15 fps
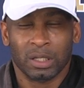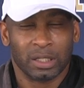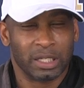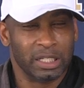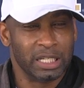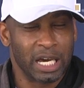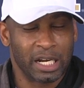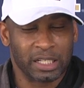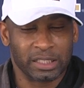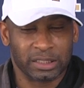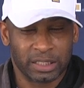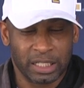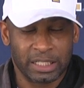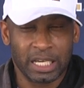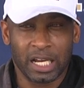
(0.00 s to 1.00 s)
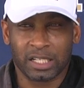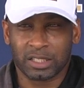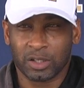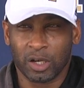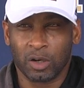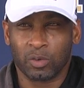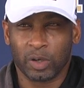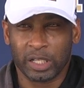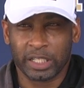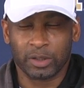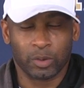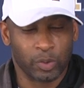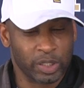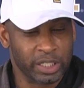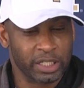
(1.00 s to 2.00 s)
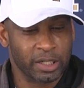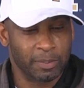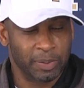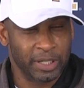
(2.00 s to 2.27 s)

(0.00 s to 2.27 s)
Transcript: Kenyatta's a really, really good